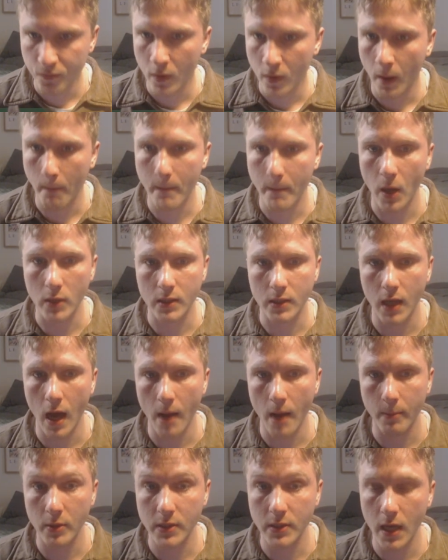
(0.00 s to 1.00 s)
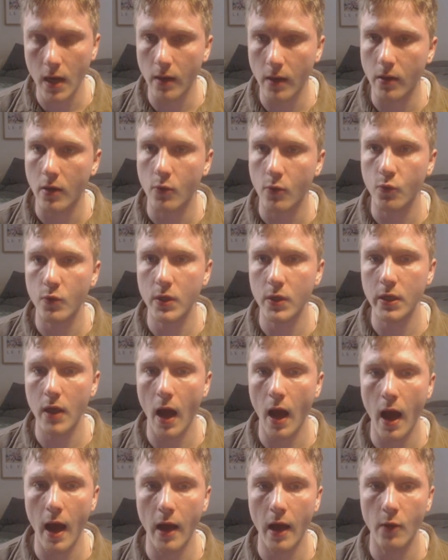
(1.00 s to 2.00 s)
But yeah,
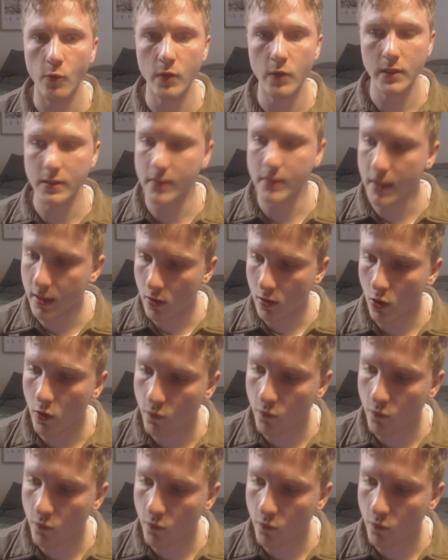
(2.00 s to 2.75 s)
we did a lot of